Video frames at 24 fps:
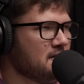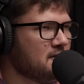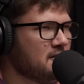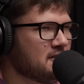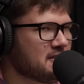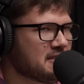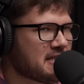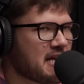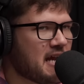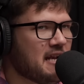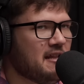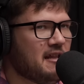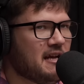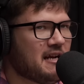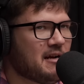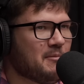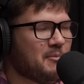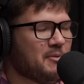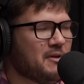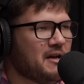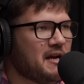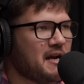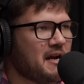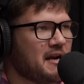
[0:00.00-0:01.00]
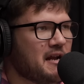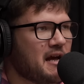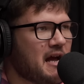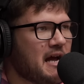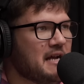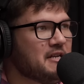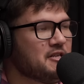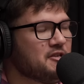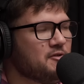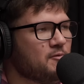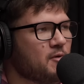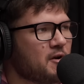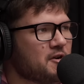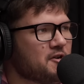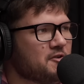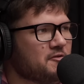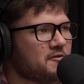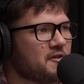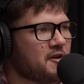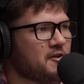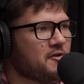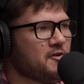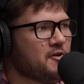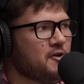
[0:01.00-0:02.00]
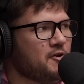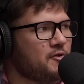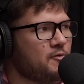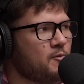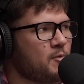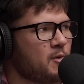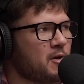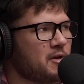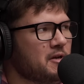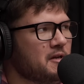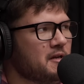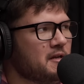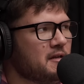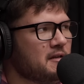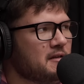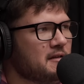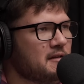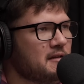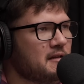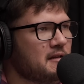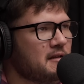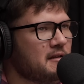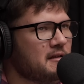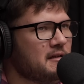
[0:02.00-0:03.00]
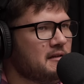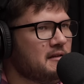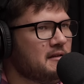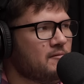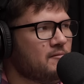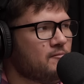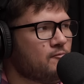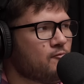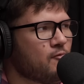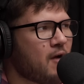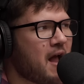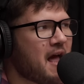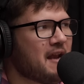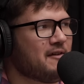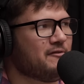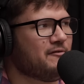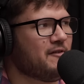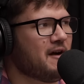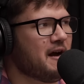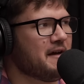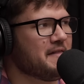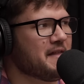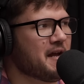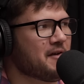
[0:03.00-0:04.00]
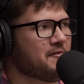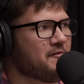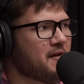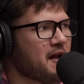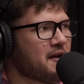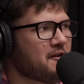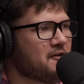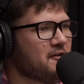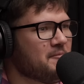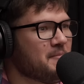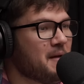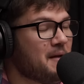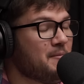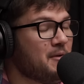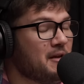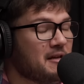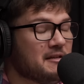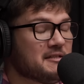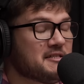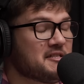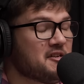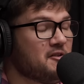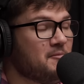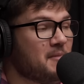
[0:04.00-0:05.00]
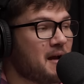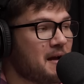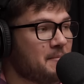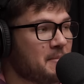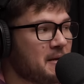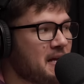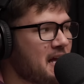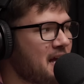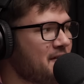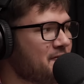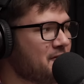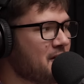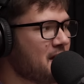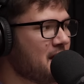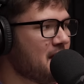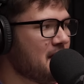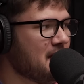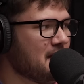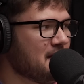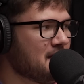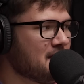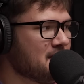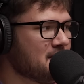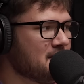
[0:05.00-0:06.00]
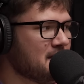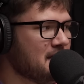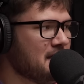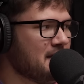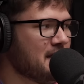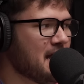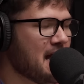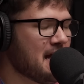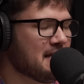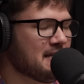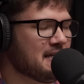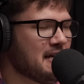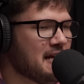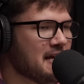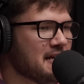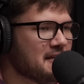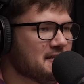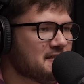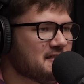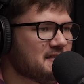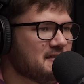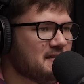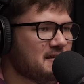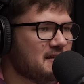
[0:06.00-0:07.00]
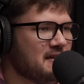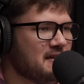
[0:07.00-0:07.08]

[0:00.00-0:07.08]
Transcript: Looks kind of like a plane. I do wonder, though, who would ratify that record. Maybe it still might be FIA in that case.